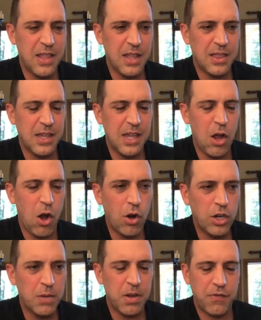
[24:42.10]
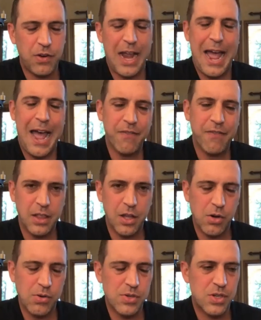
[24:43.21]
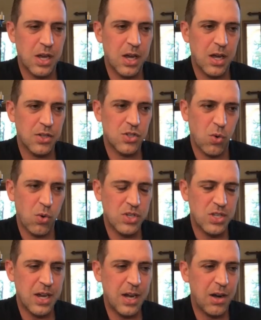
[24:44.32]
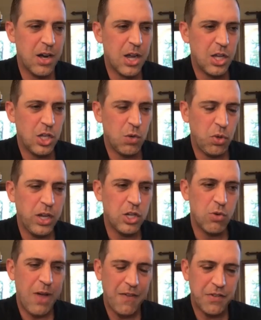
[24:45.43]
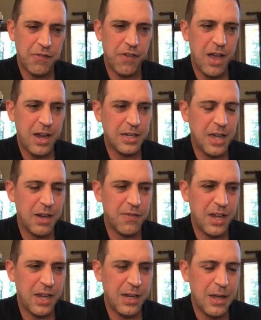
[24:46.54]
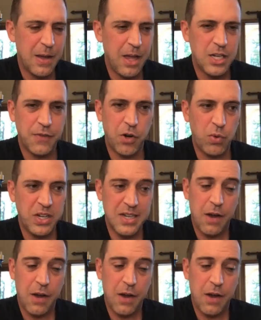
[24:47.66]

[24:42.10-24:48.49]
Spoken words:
the argument for having those stores there, you really do have to find kind of a a different reason.